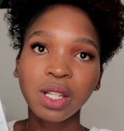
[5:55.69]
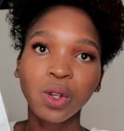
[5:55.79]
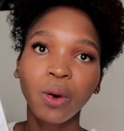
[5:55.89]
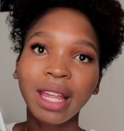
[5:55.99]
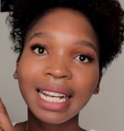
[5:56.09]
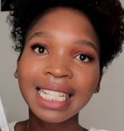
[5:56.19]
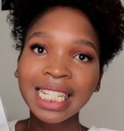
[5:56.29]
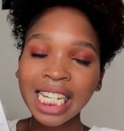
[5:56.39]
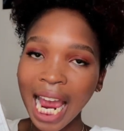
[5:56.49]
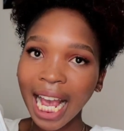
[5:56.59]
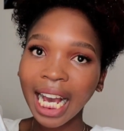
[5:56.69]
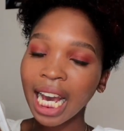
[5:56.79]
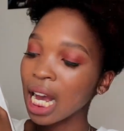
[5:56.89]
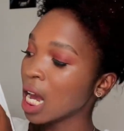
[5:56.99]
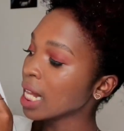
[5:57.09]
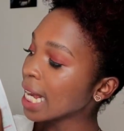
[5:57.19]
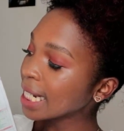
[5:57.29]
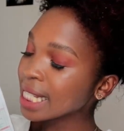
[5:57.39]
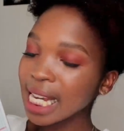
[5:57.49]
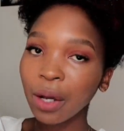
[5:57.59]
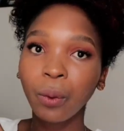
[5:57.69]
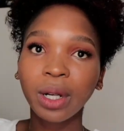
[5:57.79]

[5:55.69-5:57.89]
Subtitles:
So they check, they tick